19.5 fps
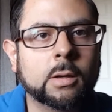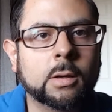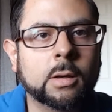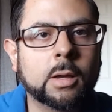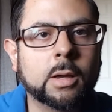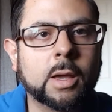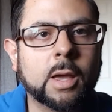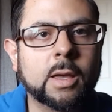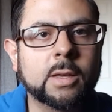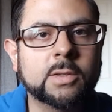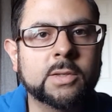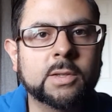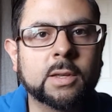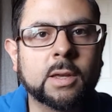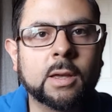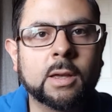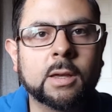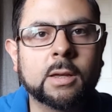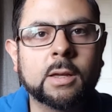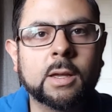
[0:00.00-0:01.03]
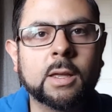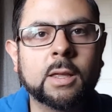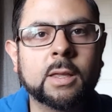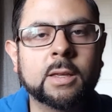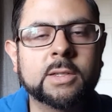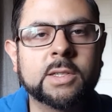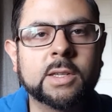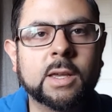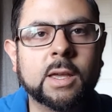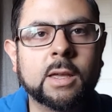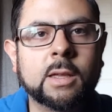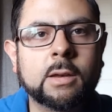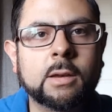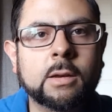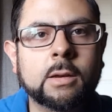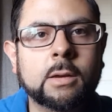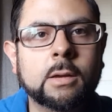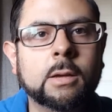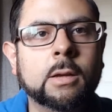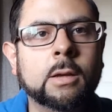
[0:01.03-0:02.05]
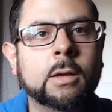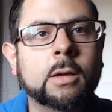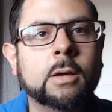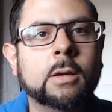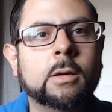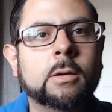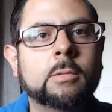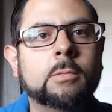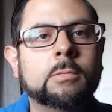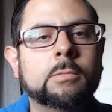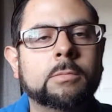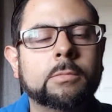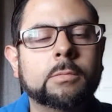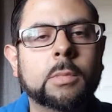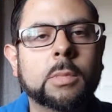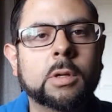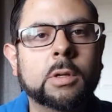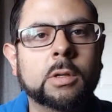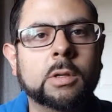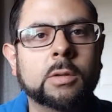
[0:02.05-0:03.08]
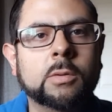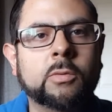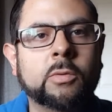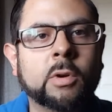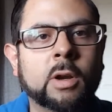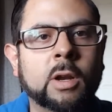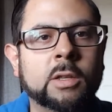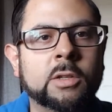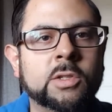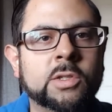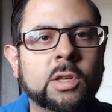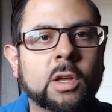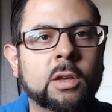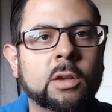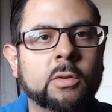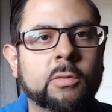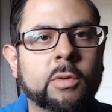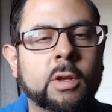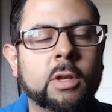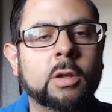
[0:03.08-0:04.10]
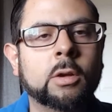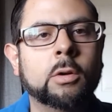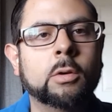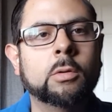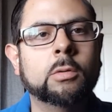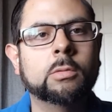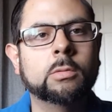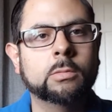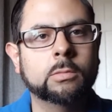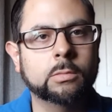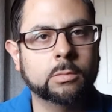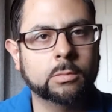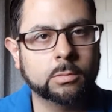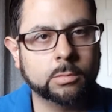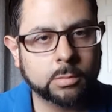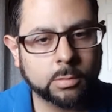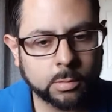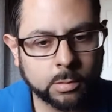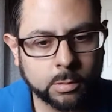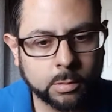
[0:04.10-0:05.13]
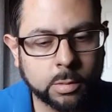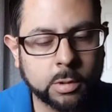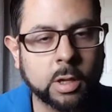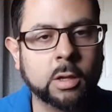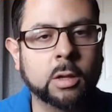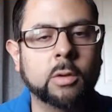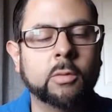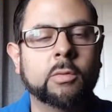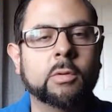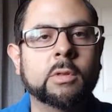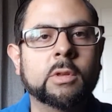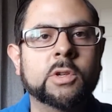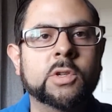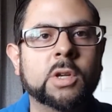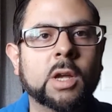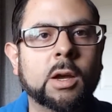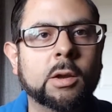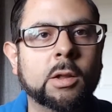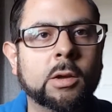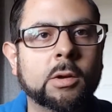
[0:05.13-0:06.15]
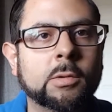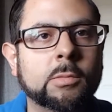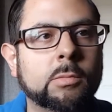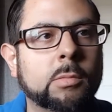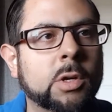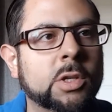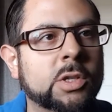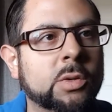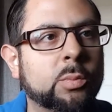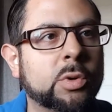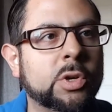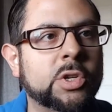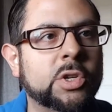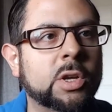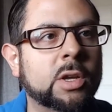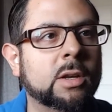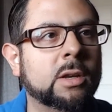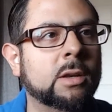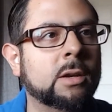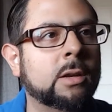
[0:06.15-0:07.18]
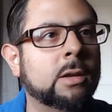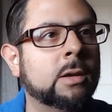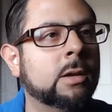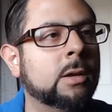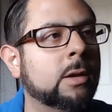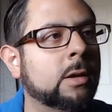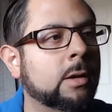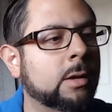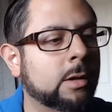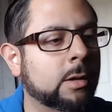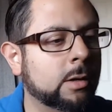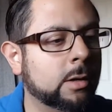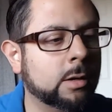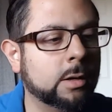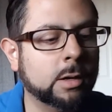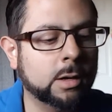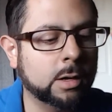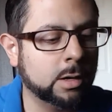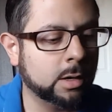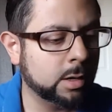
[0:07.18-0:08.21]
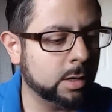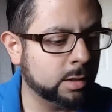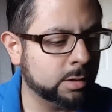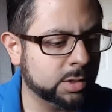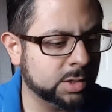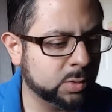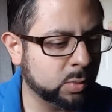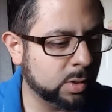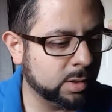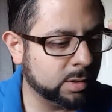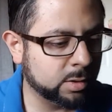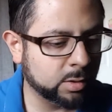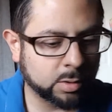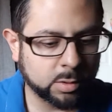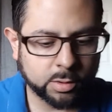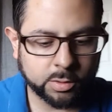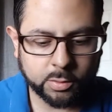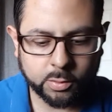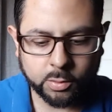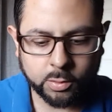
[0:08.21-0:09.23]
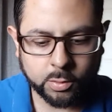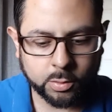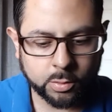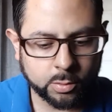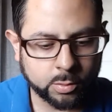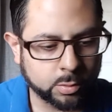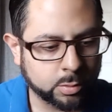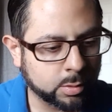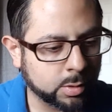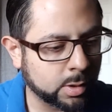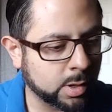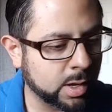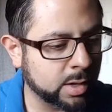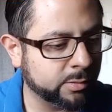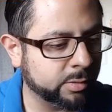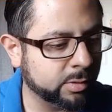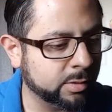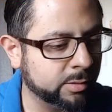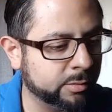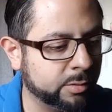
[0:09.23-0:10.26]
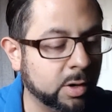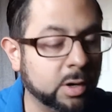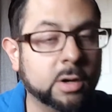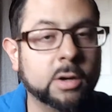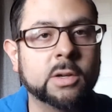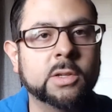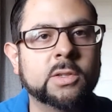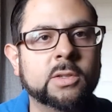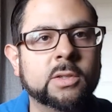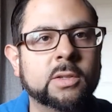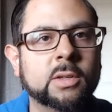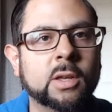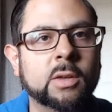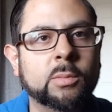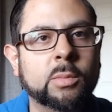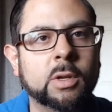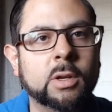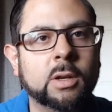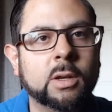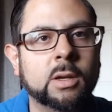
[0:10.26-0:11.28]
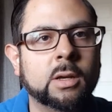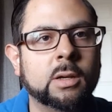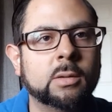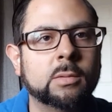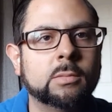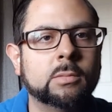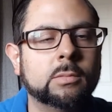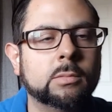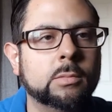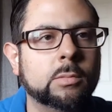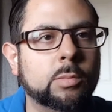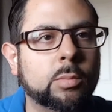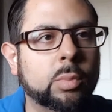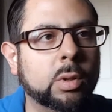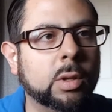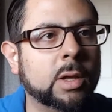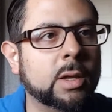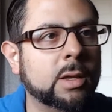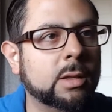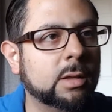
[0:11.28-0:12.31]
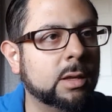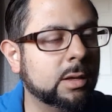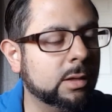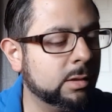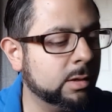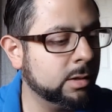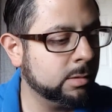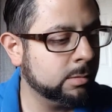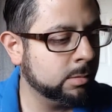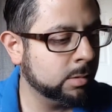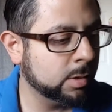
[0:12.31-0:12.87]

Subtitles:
Hi guys, Alex again. Fred, I just saw your video. Thank you for the shout out, much appreciated. I just wanted to go through a handful of records I've been playing lately.